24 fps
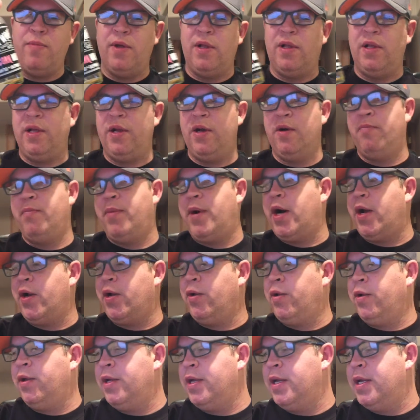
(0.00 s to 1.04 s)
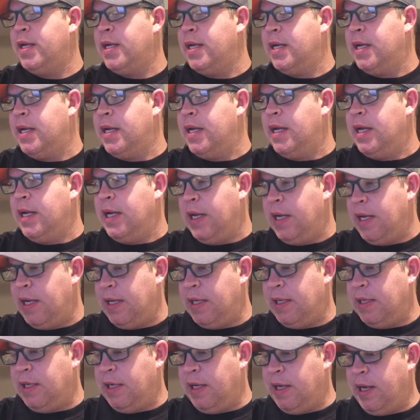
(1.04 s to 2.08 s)
milliliter bottle.
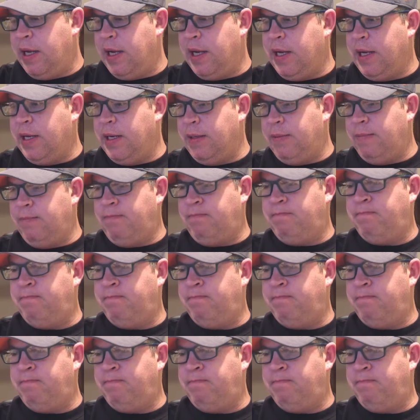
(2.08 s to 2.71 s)
And,